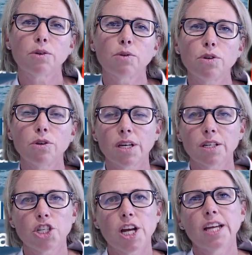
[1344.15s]
or you can
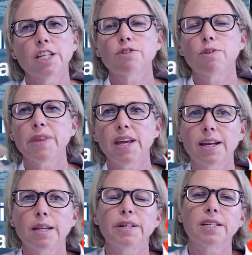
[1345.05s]
change from the
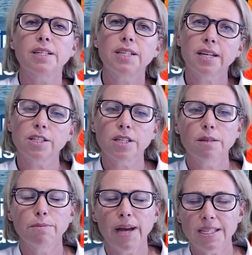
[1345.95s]
unlimited down to
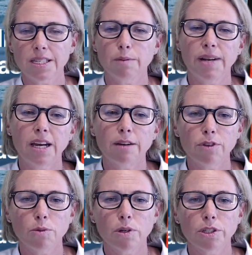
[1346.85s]
the basic plan
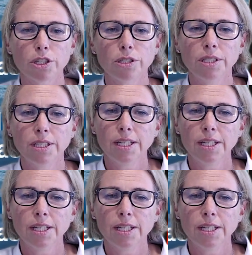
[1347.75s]
if you want to.